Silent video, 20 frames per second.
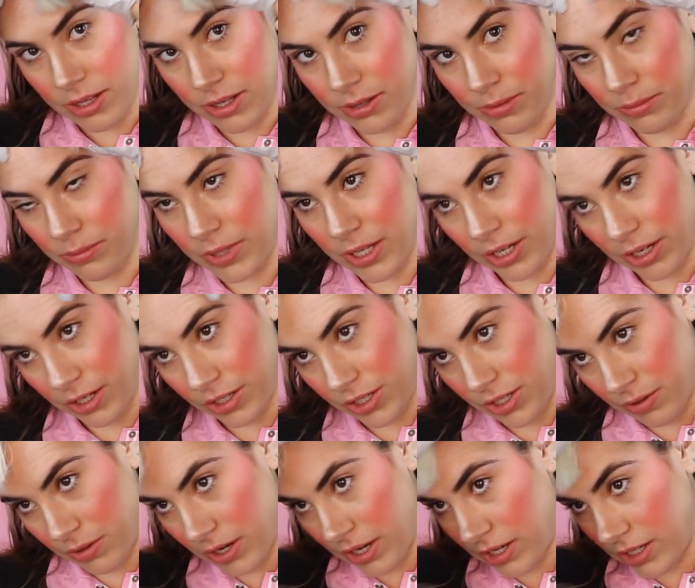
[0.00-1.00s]
I'm going to
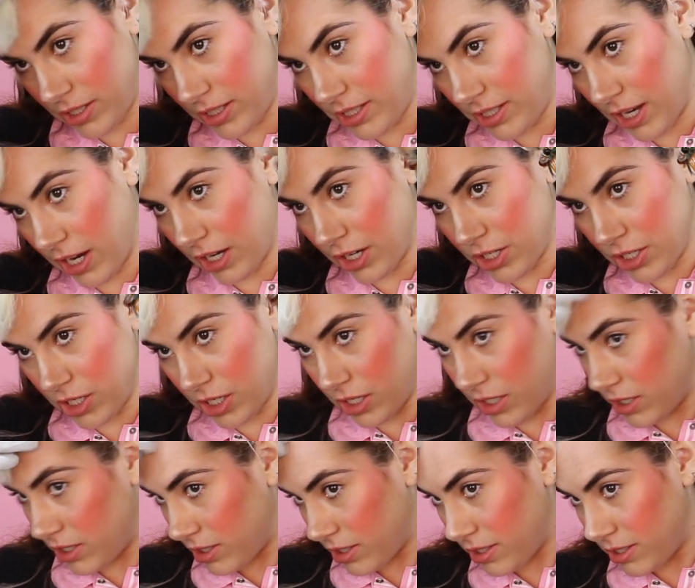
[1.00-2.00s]
do it in
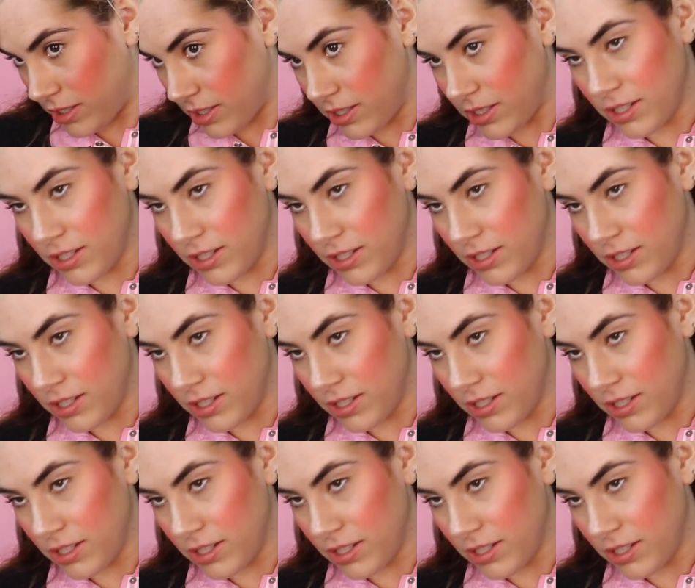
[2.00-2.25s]
sections.